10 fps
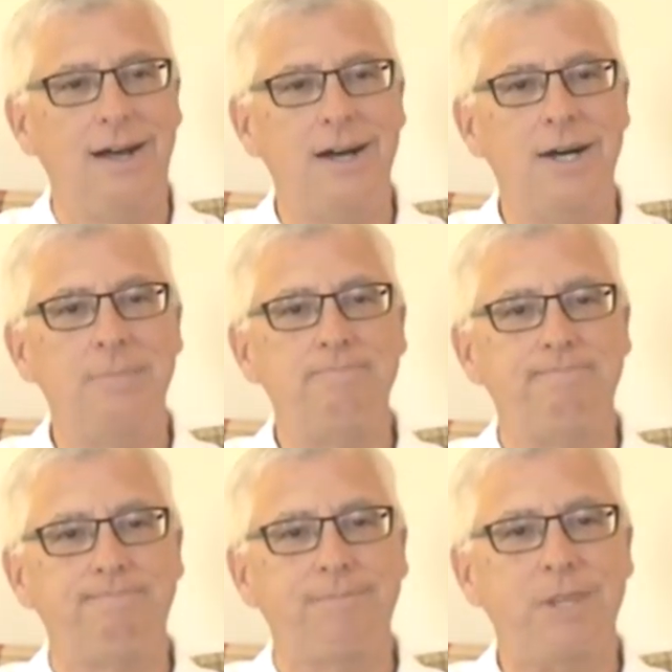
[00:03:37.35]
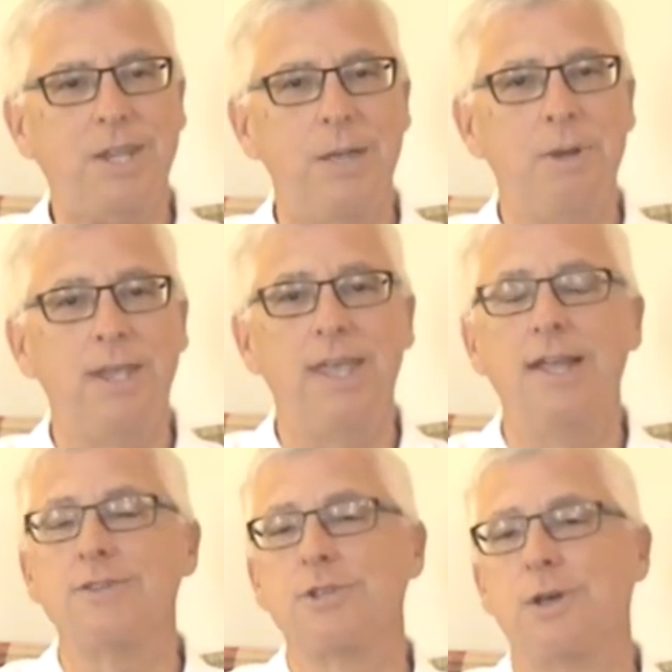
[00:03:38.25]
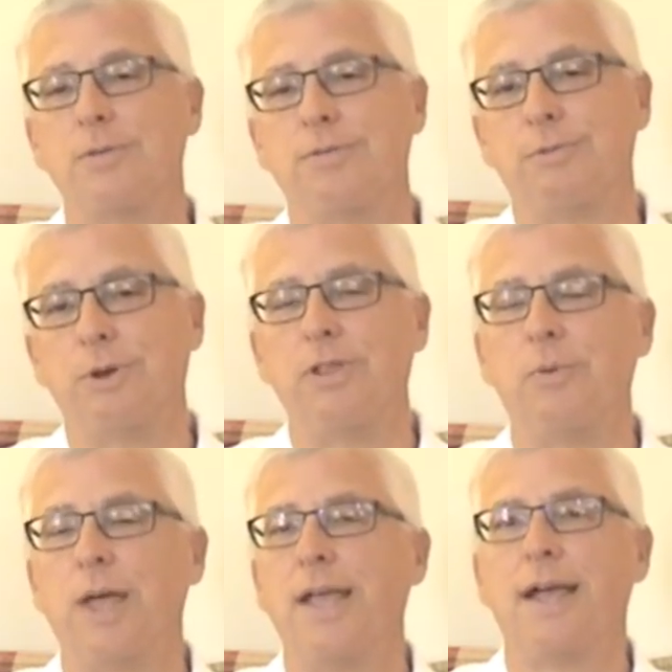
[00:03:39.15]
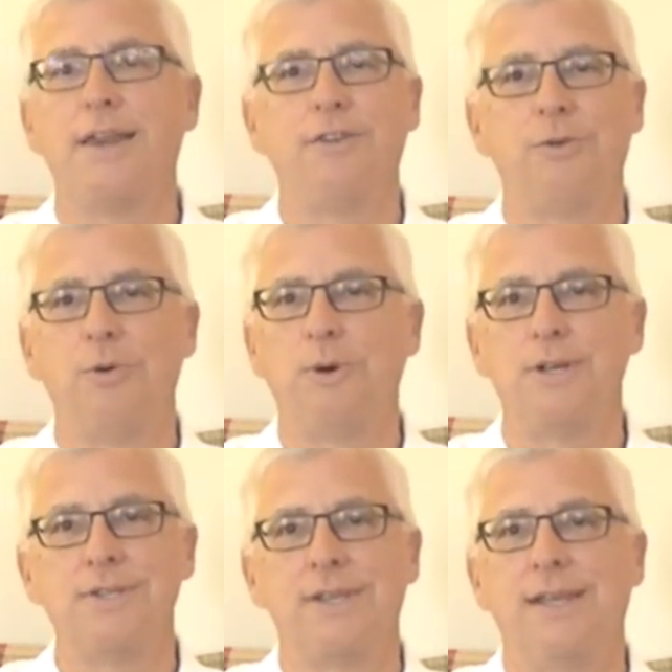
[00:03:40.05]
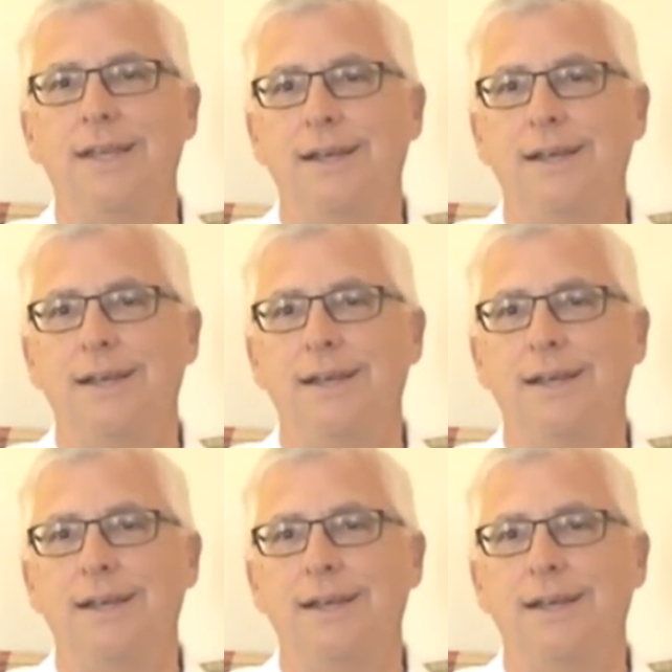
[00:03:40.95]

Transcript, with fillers: Um, but again, so really the way I got into it was